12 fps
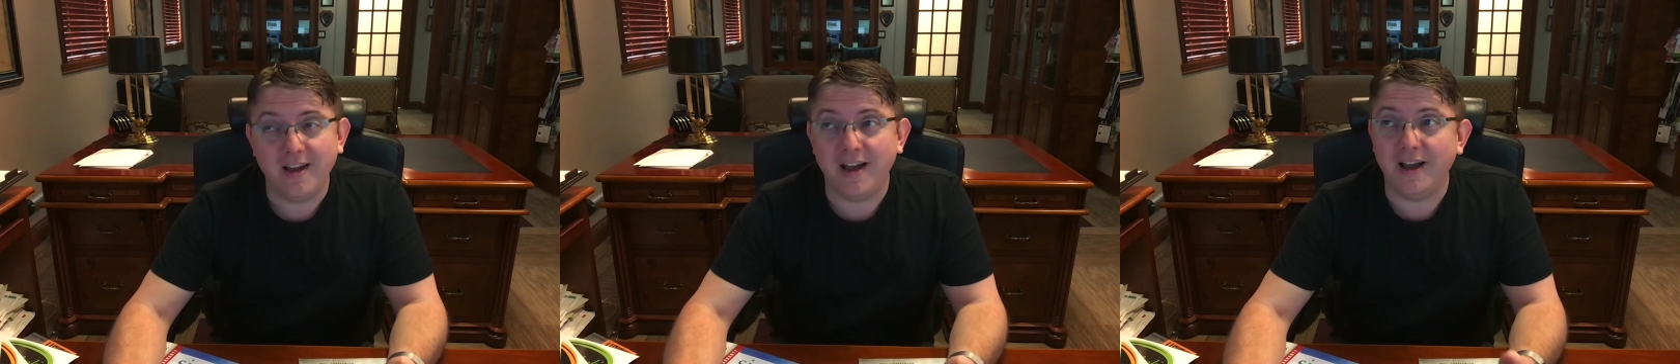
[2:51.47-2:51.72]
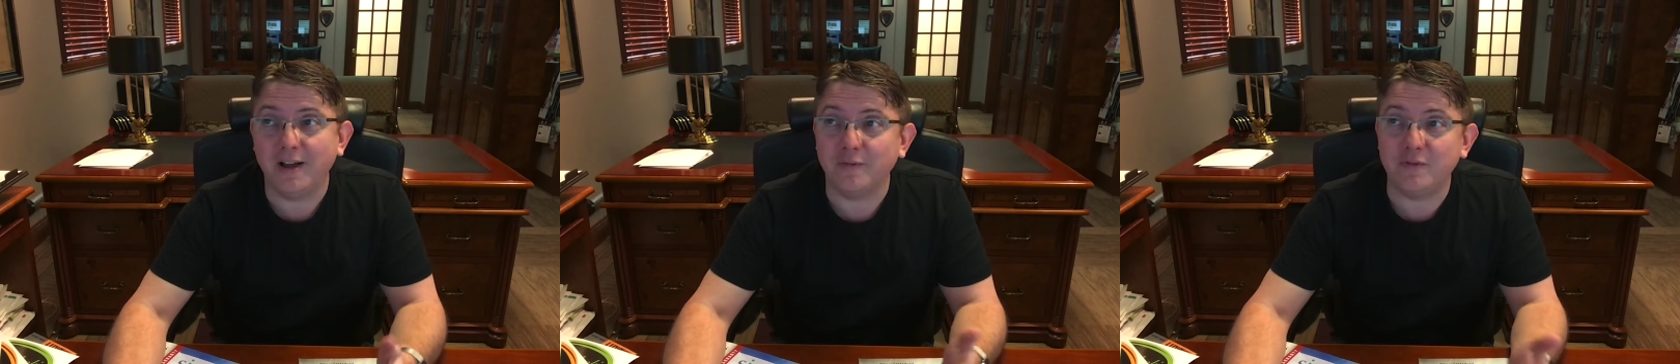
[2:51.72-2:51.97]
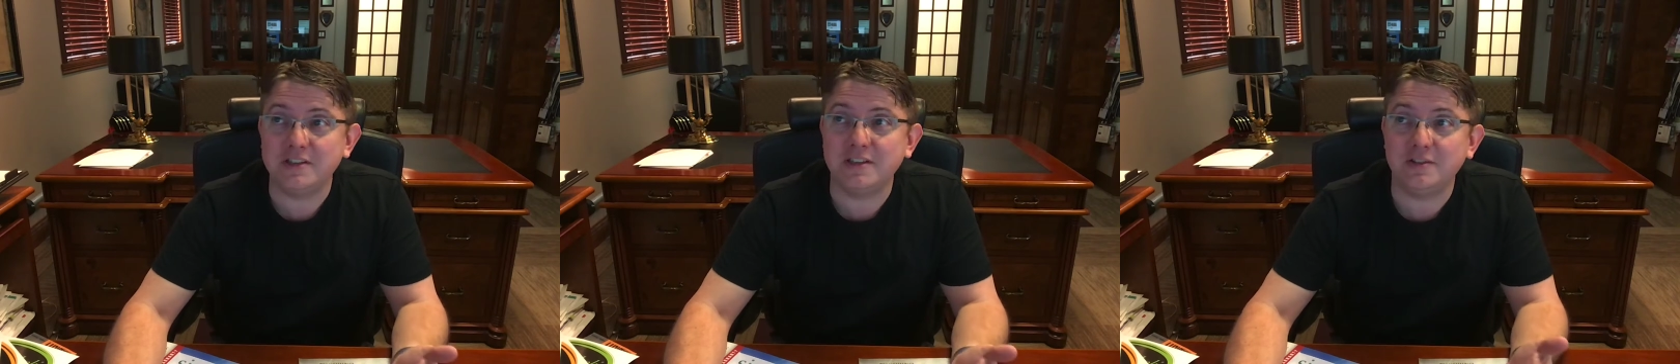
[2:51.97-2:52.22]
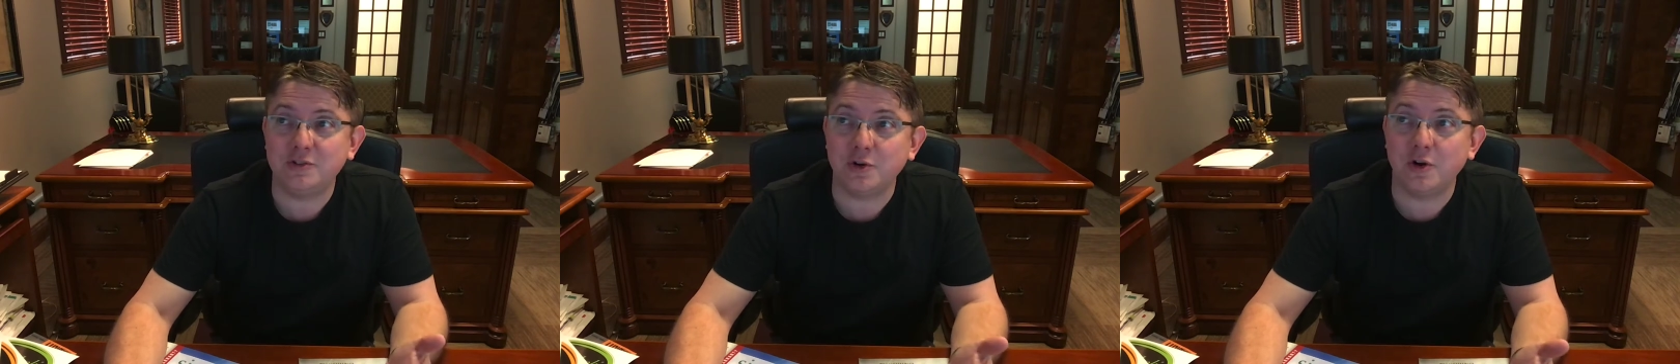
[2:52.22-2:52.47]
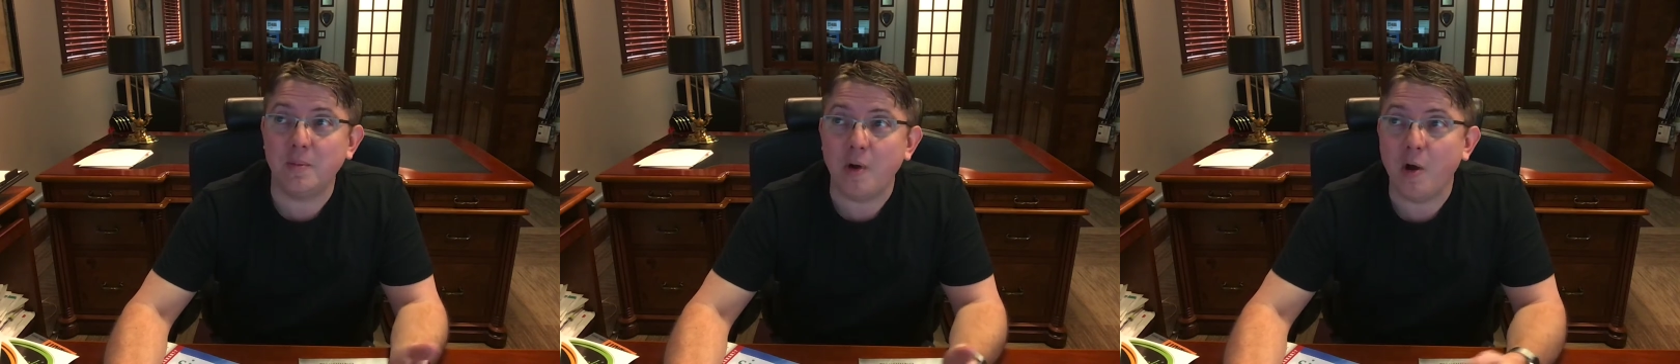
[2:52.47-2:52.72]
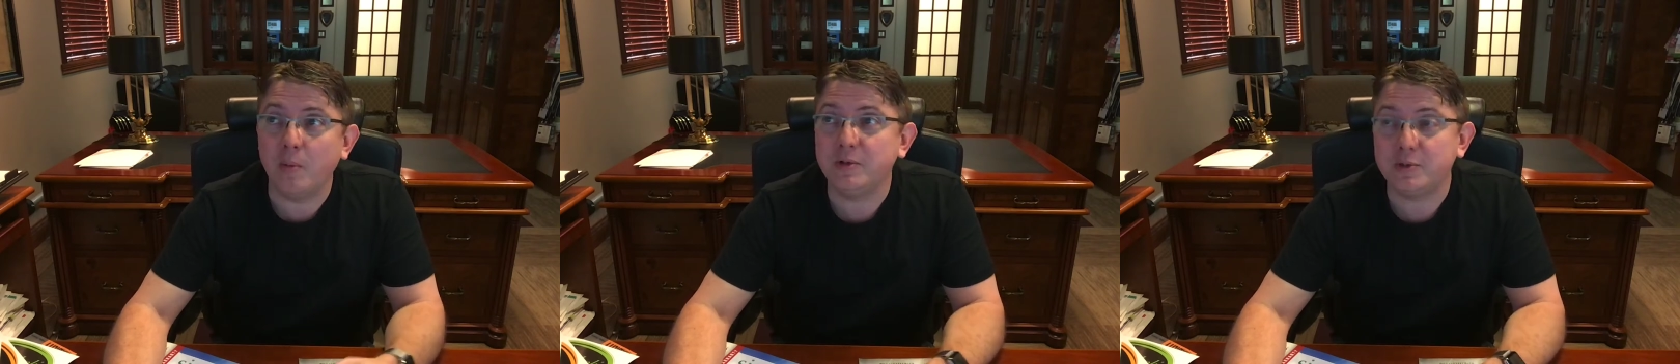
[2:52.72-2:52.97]
Visit
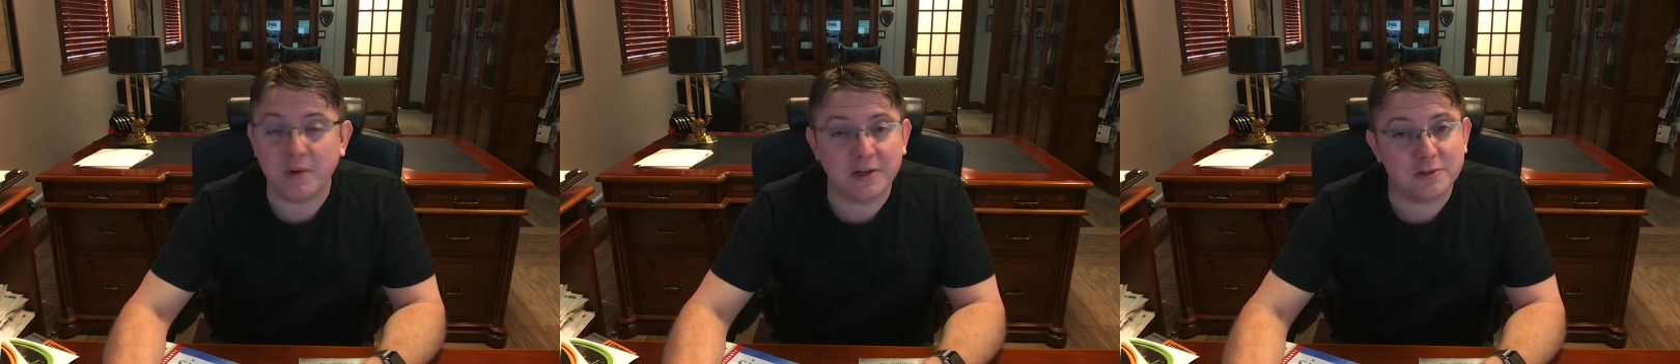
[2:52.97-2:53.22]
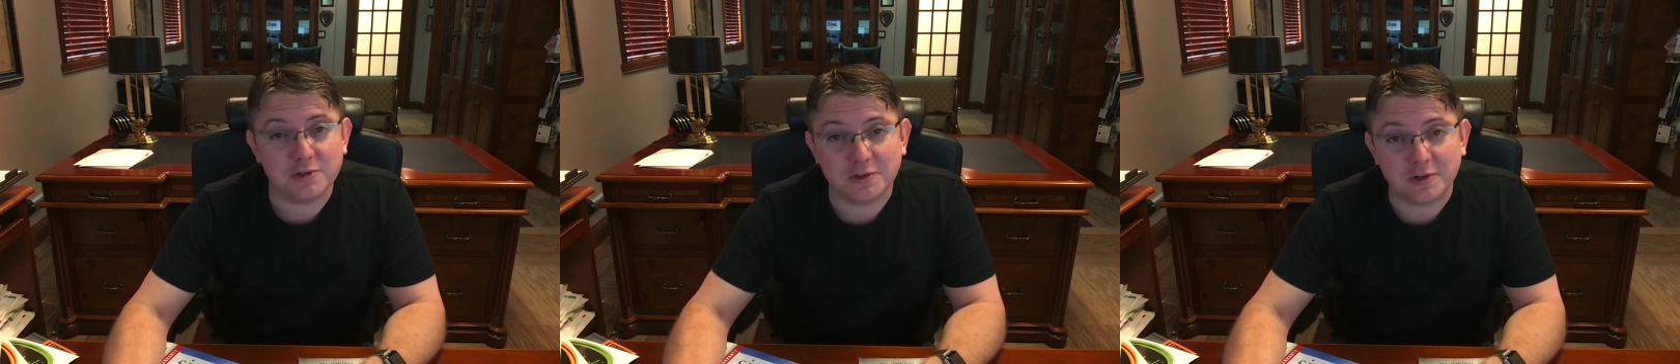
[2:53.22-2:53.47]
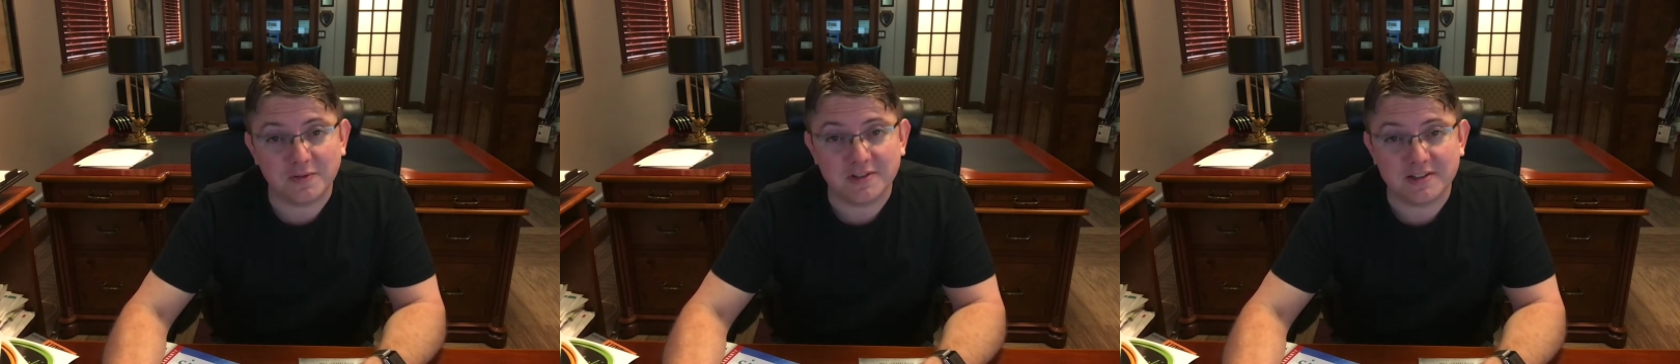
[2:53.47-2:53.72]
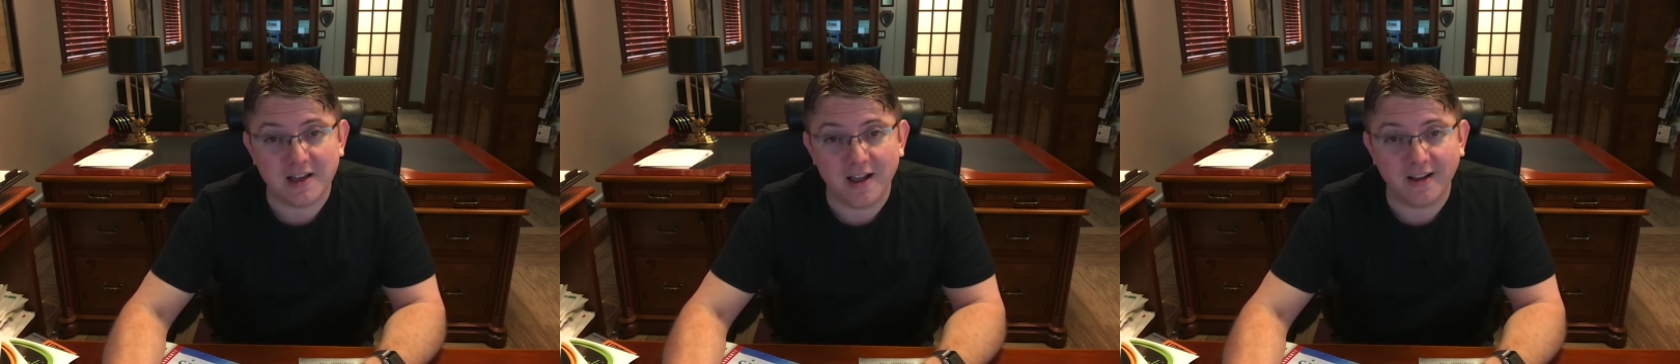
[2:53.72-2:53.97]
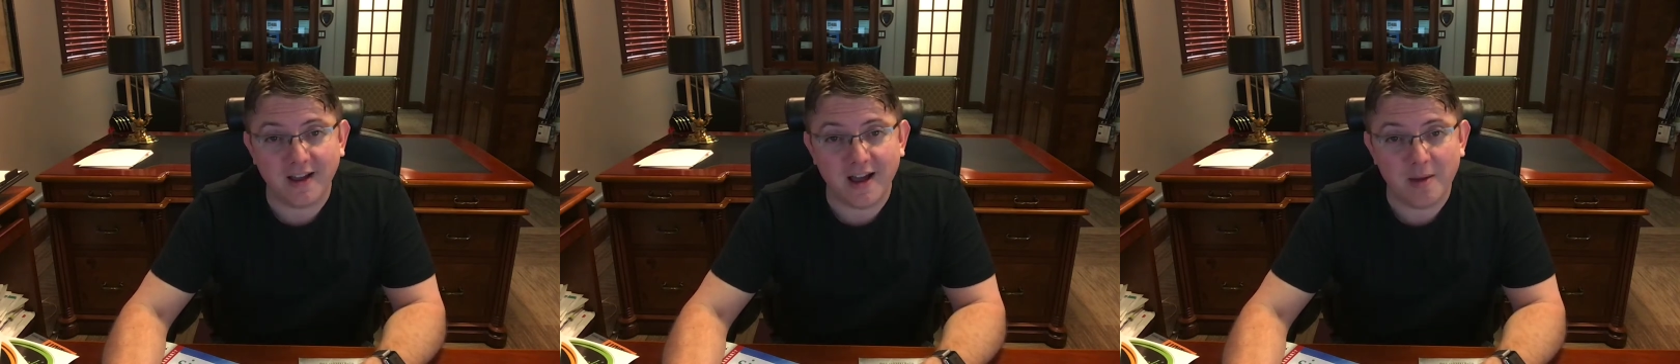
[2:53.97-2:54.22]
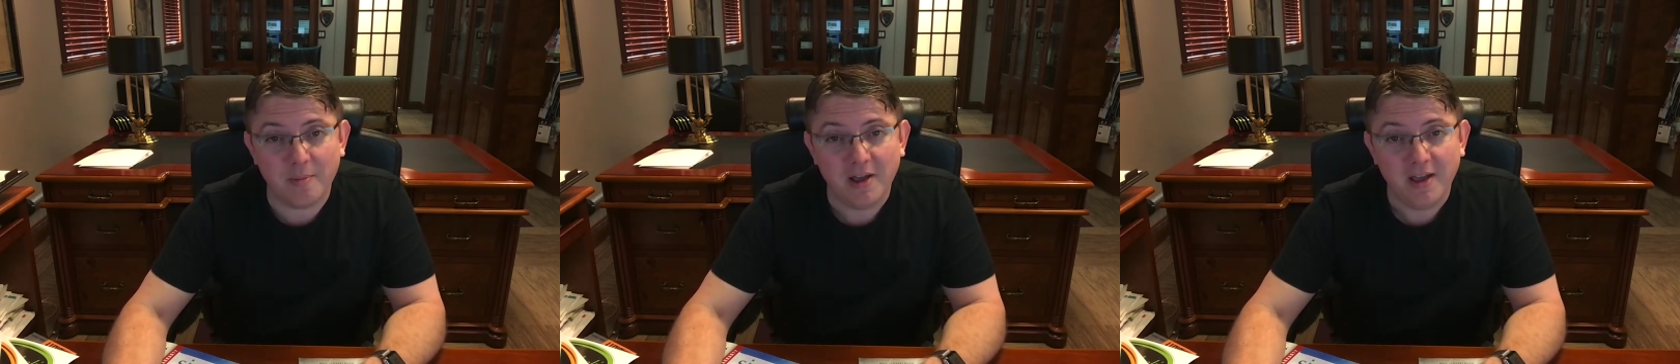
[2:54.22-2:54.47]
durhamhomeinspectionservice.com.